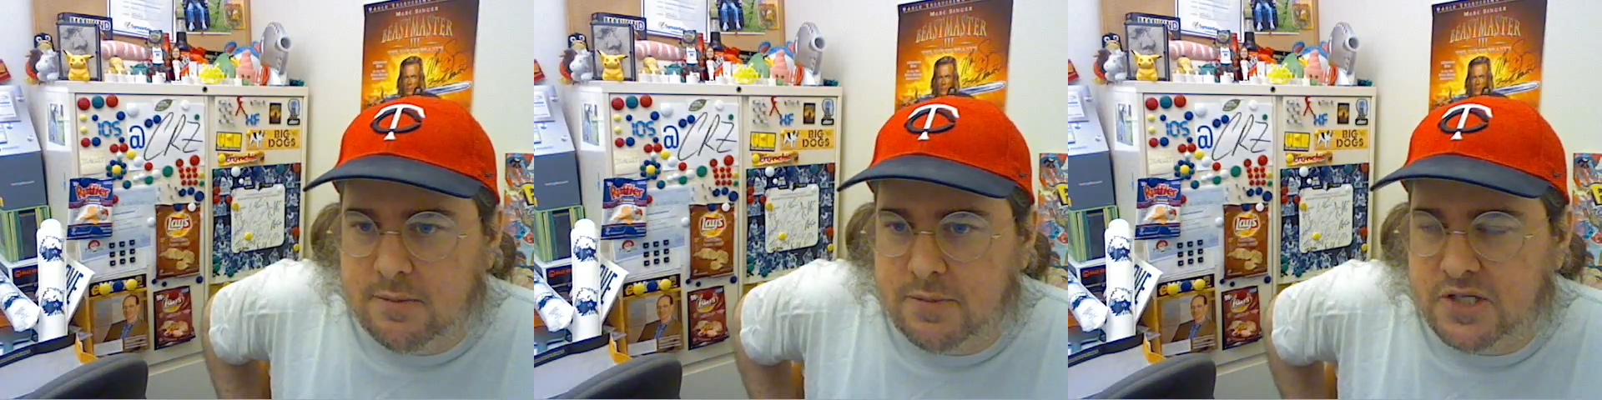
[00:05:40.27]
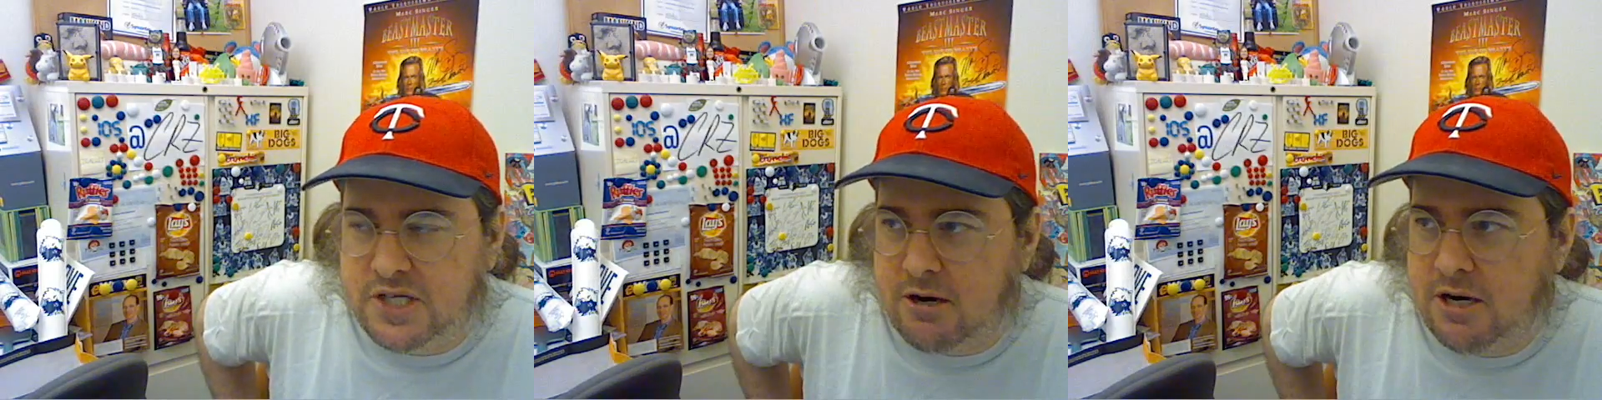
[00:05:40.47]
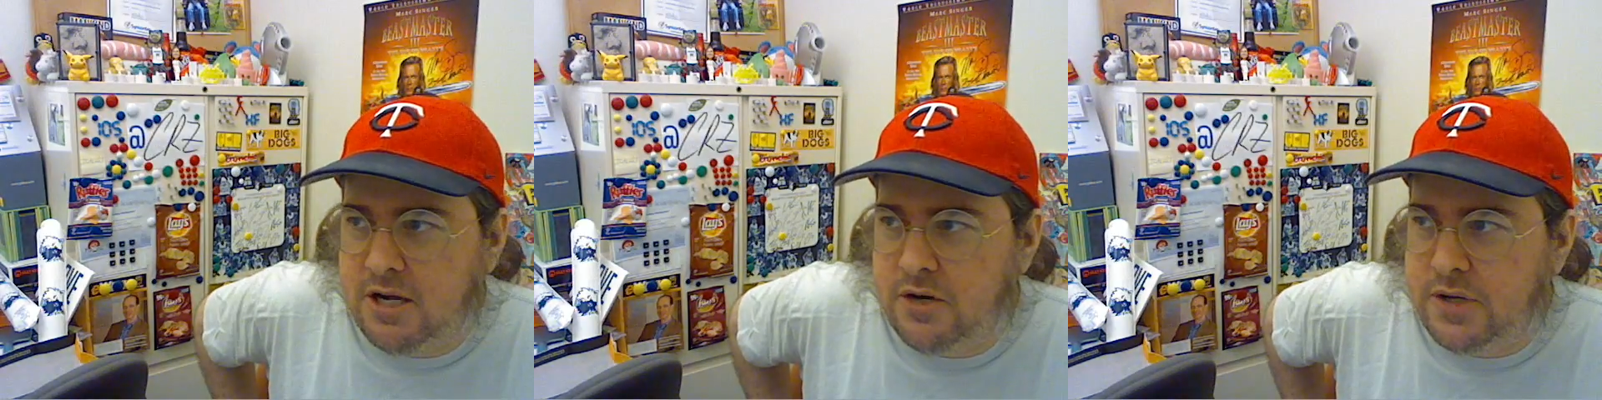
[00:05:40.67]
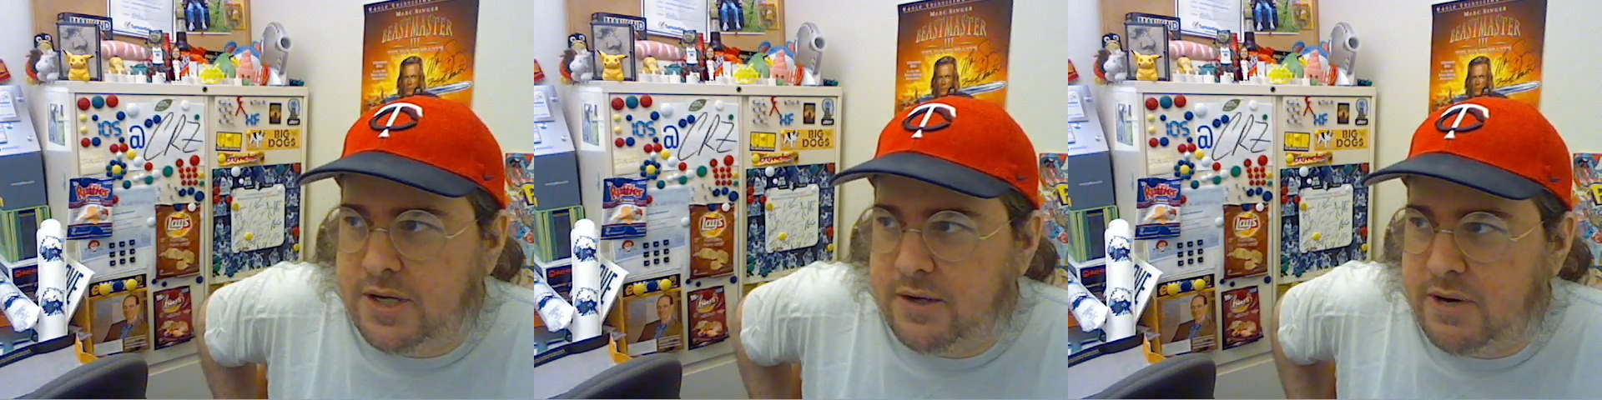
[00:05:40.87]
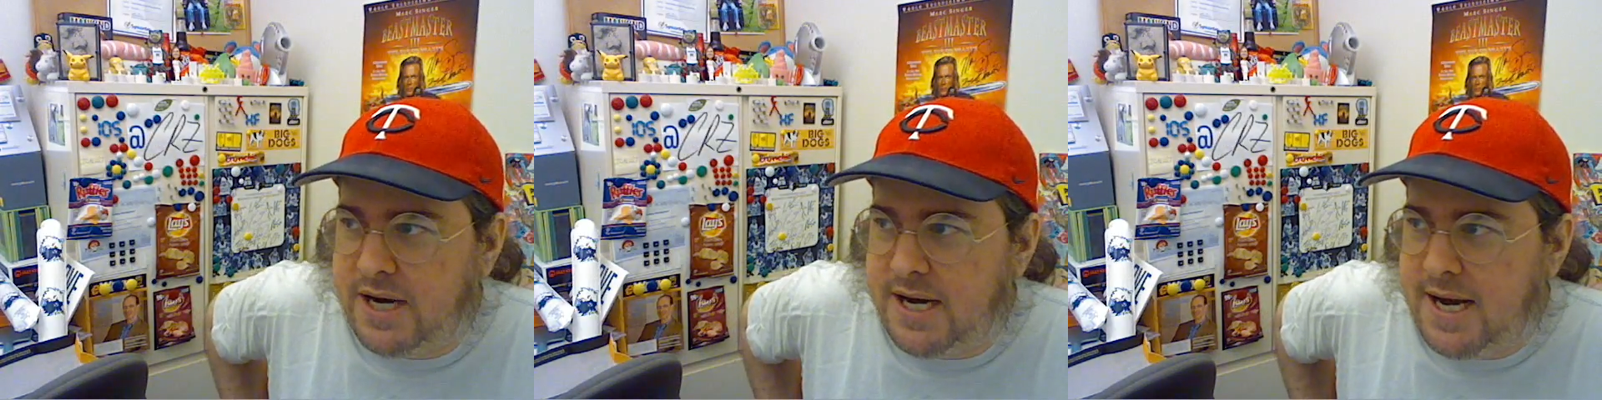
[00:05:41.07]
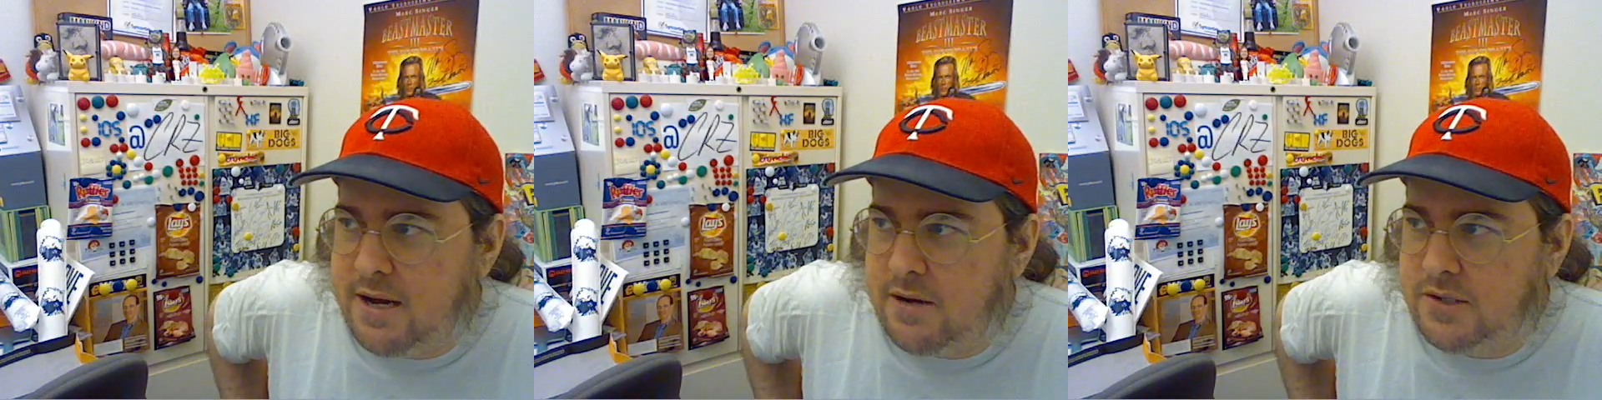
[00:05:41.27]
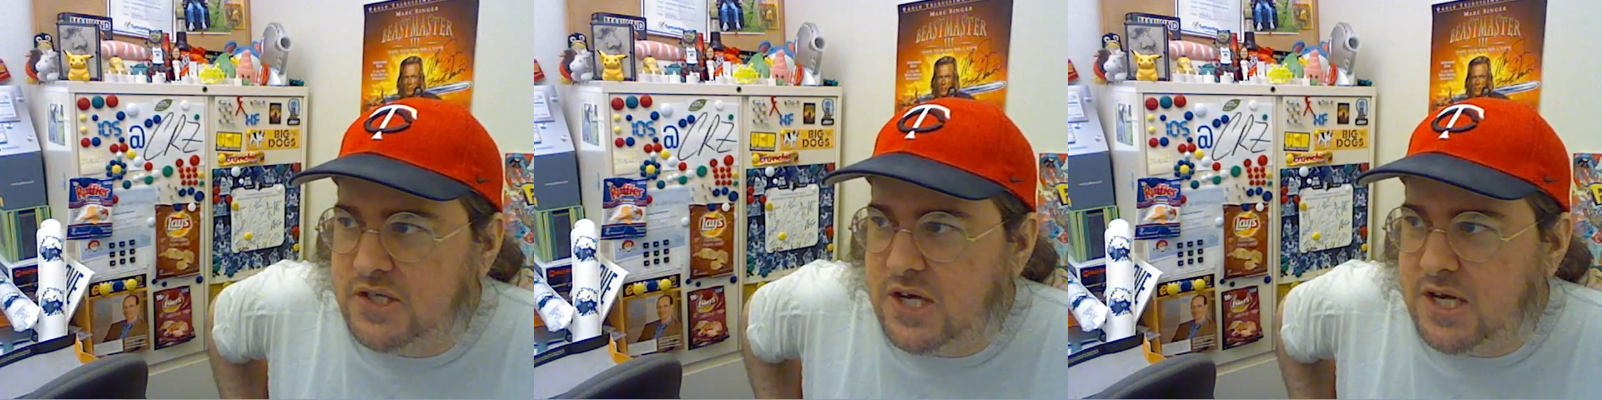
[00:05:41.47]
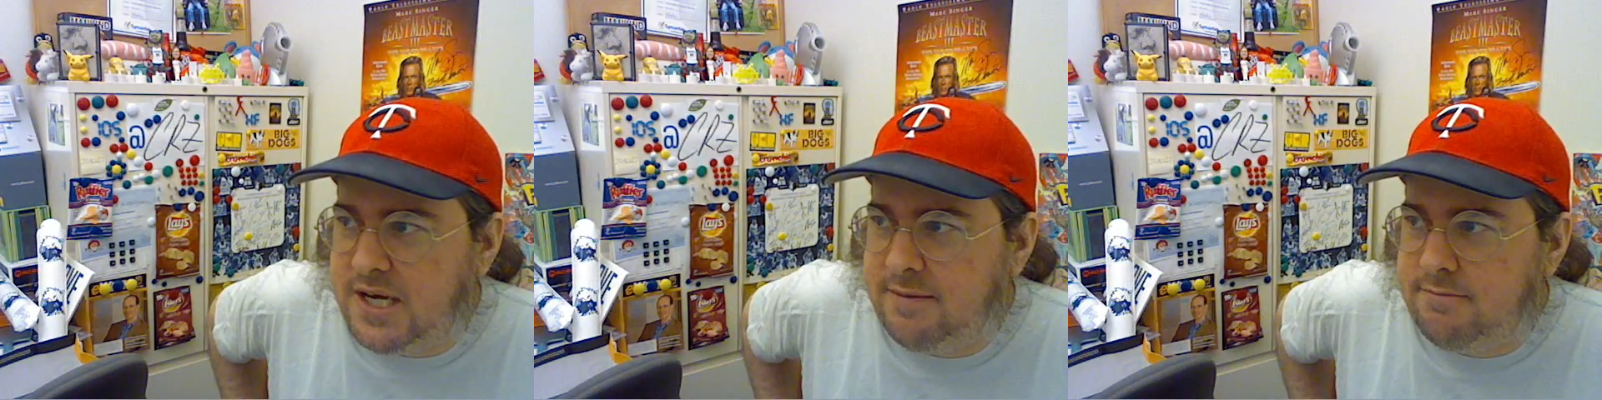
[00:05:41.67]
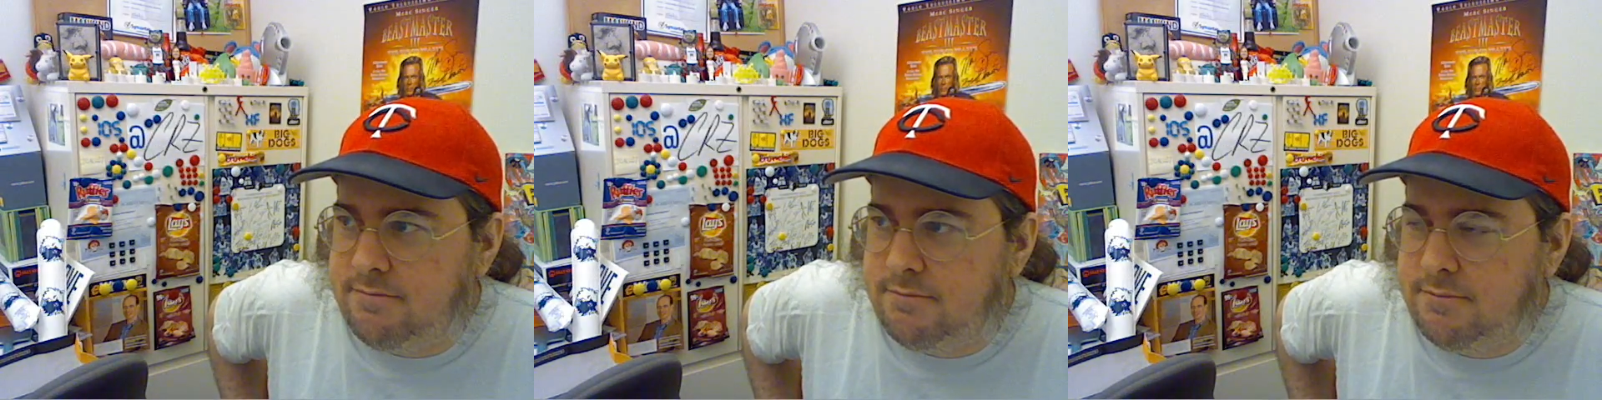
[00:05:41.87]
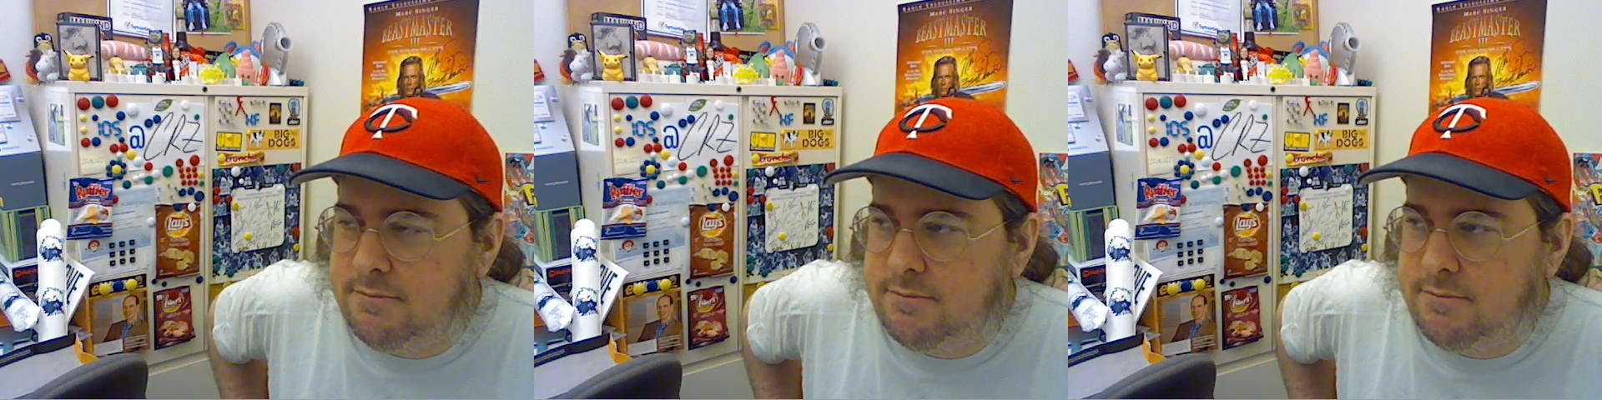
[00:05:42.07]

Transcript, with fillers: Starioki right now is on um,